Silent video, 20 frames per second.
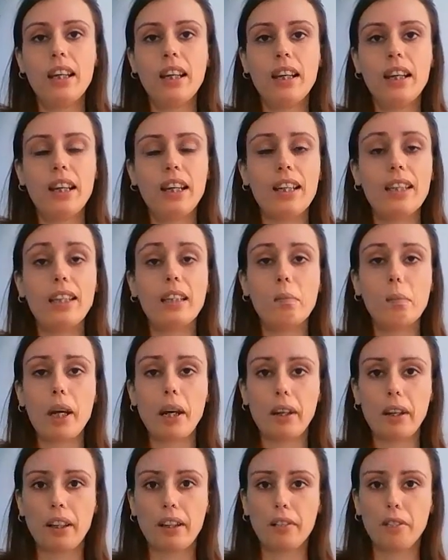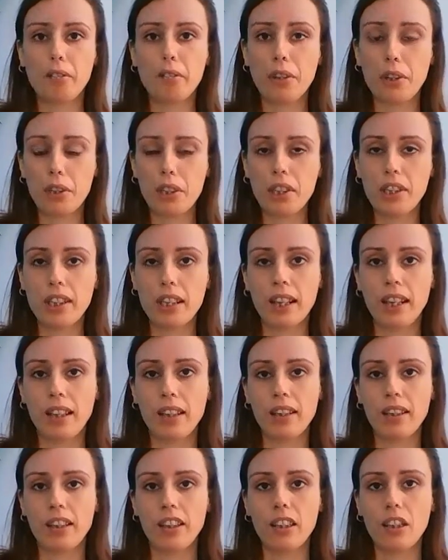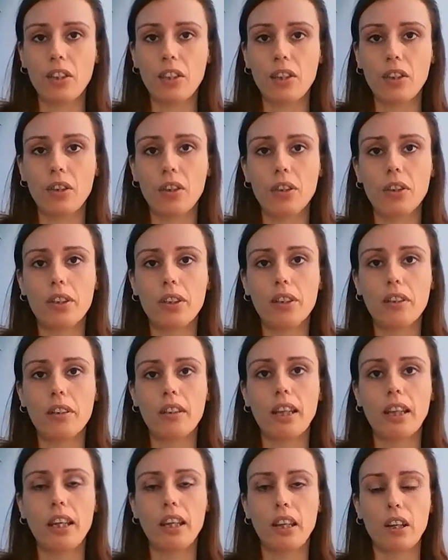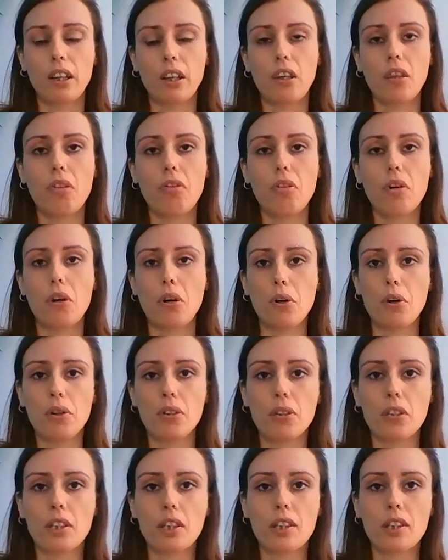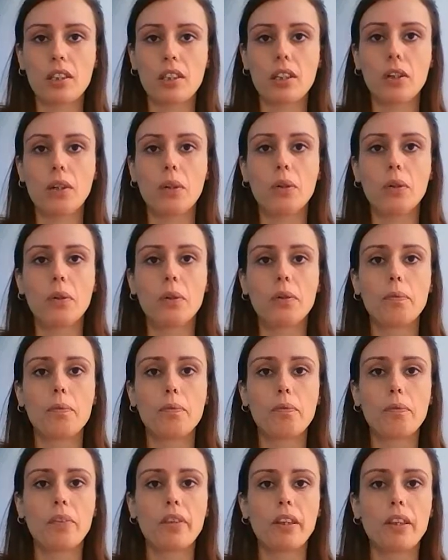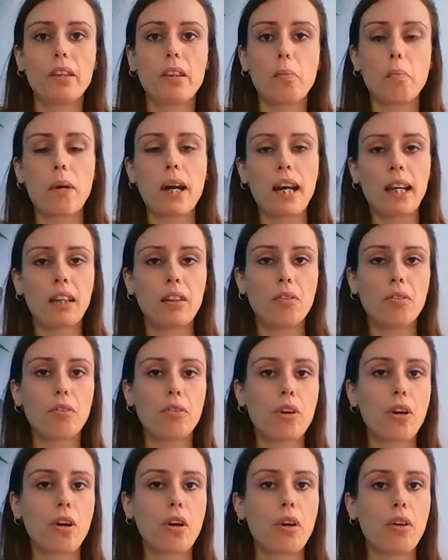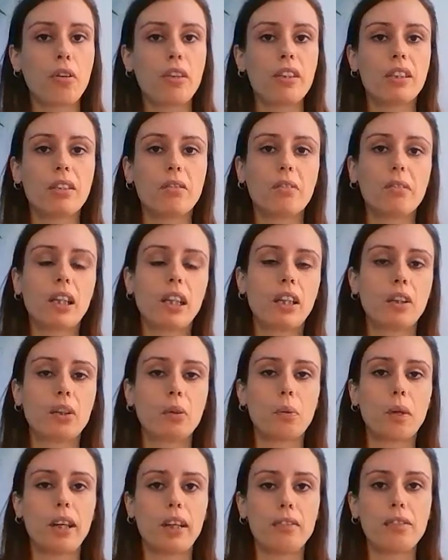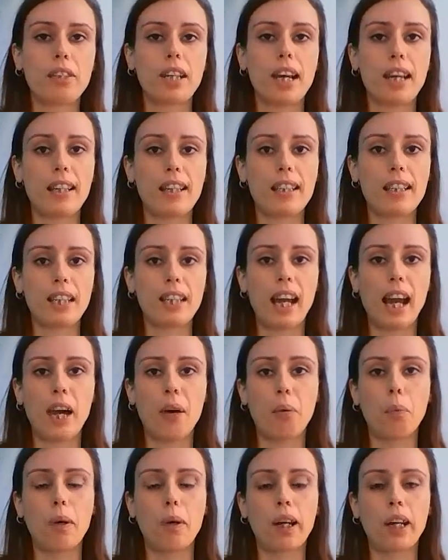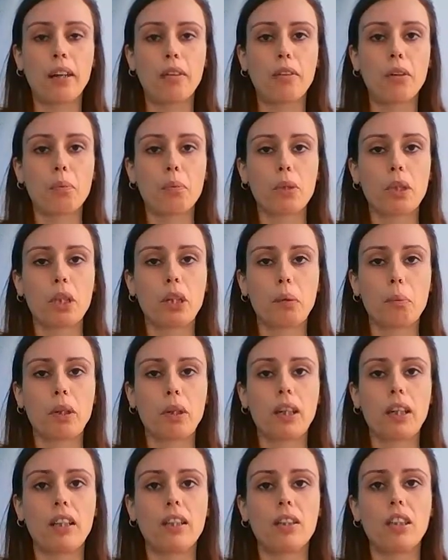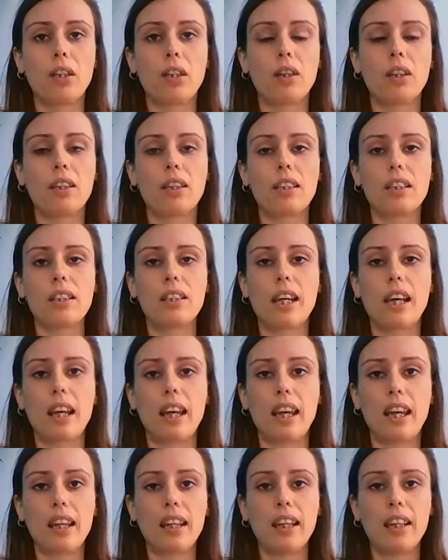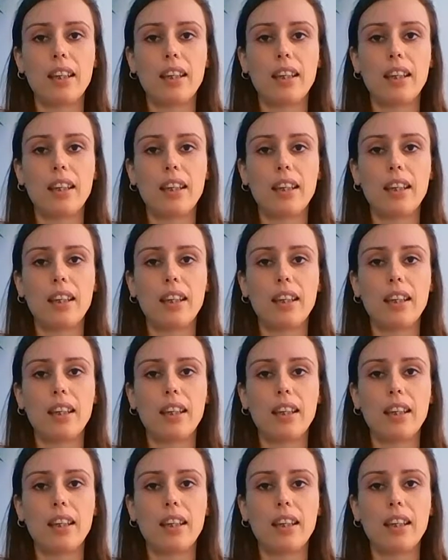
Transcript: It's about voicing your inner thoughts. So the back and forth is a really good way of testing out where you're up to, because you can say,